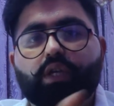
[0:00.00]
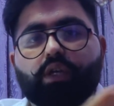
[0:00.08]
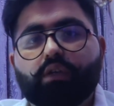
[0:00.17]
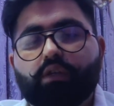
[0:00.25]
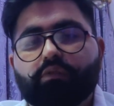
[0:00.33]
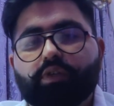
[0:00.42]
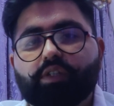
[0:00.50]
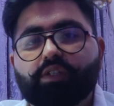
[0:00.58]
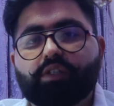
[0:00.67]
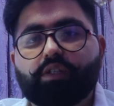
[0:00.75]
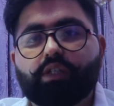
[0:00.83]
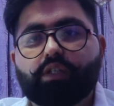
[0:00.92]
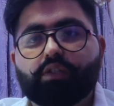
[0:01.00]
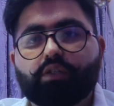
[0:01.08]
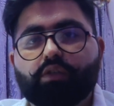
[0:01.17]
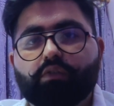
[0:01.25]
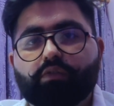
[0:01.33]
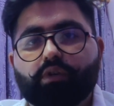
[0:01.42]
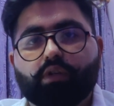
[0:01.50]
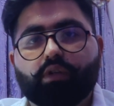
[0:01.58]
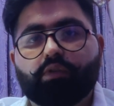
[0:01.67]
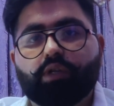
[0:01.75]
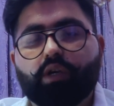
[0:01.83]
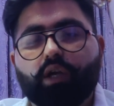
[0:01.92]
in the western region of the
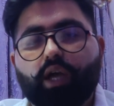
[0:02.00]
world,